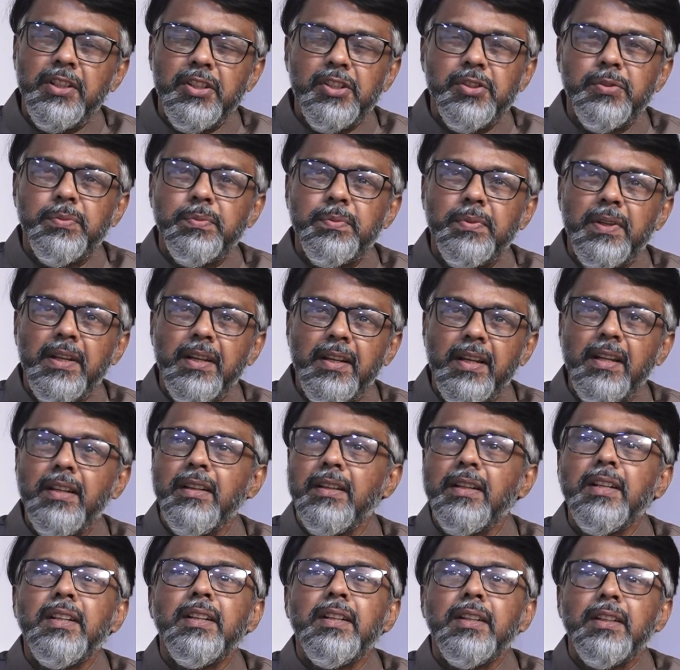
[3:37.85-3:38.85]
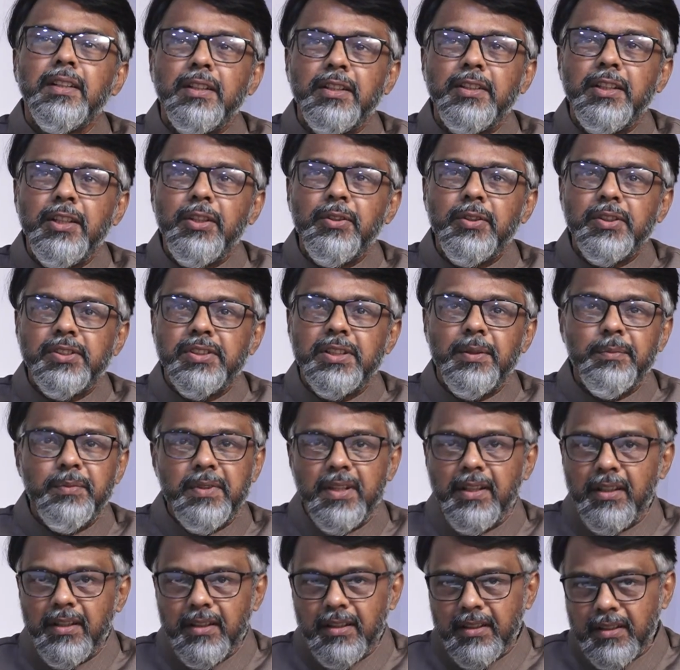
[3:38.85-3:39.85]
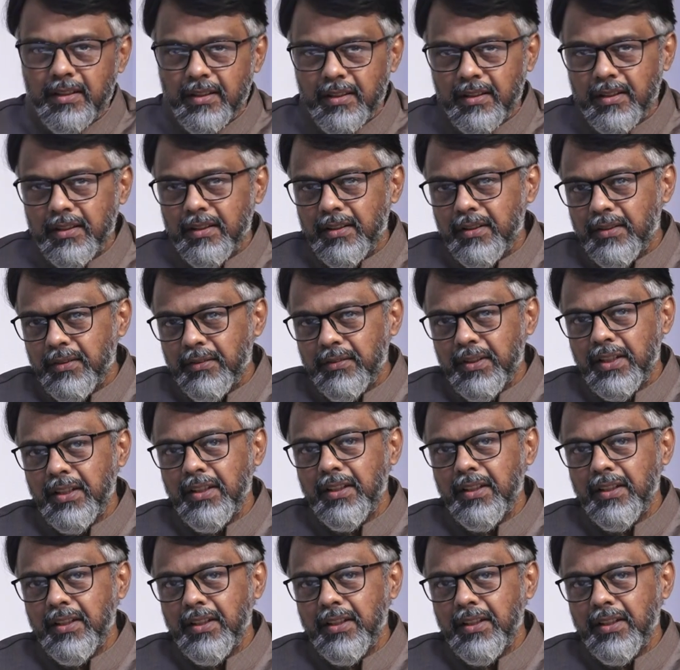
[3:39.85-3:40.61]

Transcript: inspiring denotes something of